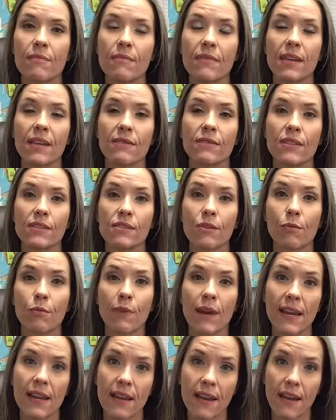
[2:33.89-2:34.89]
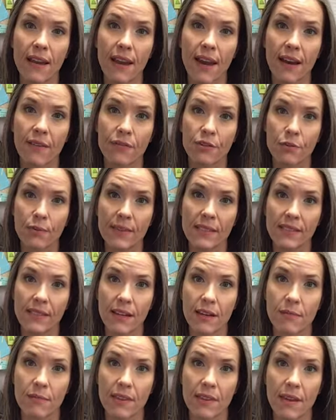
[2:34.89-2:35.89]
gives us a rating after we
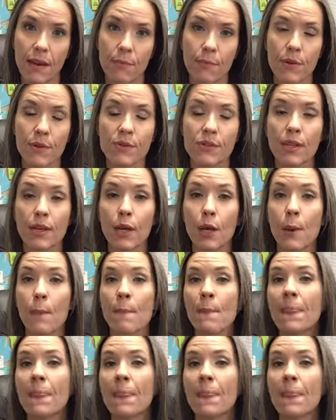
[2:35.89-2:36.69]
sight read that music.